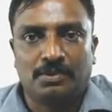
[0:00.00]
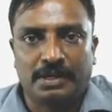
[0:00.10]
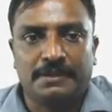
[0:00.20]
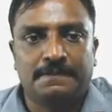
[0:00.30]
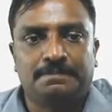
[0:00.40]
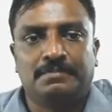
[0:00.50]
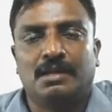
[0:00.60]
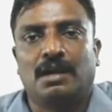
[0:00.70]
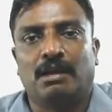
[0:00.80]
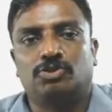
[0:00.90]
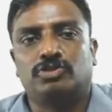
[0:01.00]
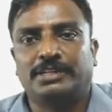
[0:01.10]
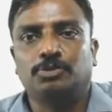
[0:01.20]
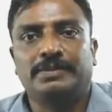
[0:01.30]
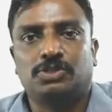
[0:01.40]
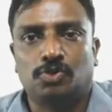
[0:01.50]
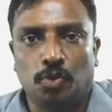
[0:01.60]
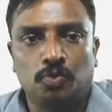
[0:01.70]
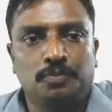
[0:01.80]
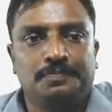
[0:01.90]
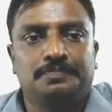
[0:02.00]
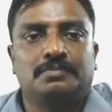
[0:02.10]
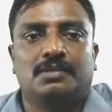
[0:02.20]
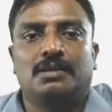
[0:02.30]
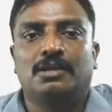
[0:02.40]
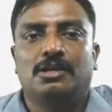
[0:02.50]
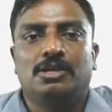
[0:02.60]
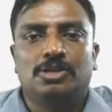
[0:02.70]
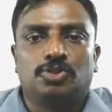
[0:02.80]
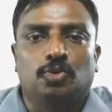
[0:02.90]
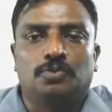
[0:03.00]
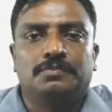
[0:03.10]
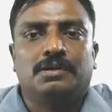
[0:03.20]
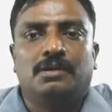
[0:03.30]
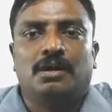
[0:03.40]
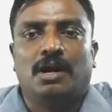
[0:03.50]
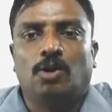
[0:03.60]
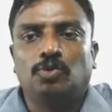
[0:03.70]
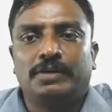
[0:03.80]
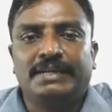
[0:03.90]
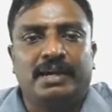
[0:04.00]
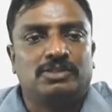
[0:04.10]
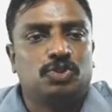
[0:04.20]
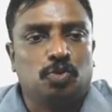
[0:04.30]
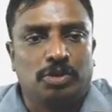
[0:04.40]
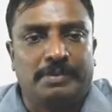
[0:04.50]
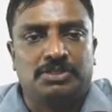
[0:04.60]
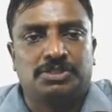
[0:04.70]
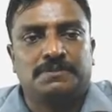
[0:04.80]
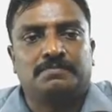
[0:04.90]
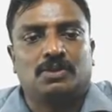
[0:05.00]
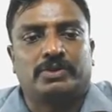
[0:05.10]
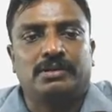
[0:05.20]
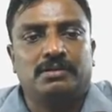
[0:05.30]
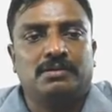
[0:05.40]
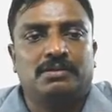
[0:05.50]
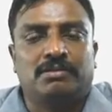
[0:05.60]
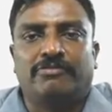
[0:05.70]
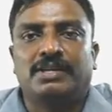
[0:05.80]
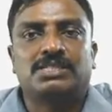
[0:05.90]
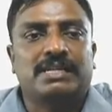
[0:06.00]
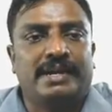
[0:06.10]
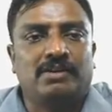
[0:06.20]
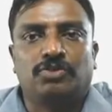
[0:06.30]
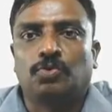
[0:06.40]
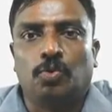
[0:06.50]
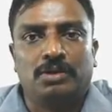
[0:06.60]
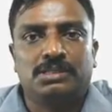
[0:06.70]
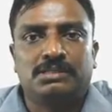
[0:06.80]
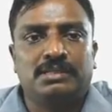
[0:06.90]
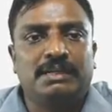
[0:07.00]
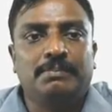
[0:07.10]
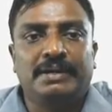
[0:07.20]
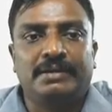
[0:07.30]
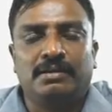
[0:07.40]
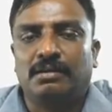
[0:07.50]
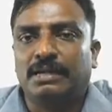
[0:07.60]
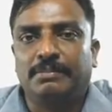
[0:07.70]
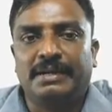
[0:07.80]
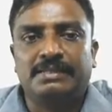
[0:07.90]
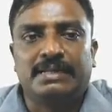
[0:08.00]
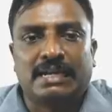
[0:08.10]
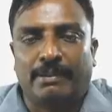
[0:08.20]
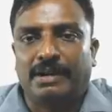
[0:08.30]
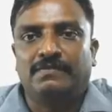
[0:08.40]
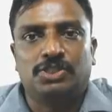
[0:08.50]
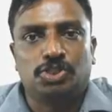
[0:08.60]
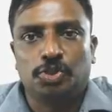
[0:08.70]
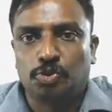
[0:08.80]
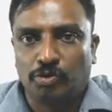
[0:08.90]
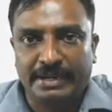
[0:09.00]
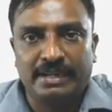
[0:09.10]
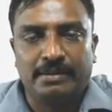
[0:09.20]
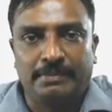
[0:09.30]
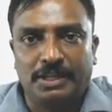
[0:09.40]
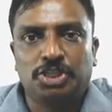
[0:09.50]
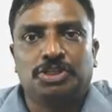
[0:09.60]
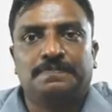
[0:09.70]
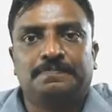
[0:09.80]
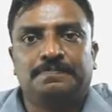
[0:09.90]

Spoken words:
Okay. I will try to be slow. So how to read and store image. Okay. The first line of the code is imread. Imread is a command which is used to read an image.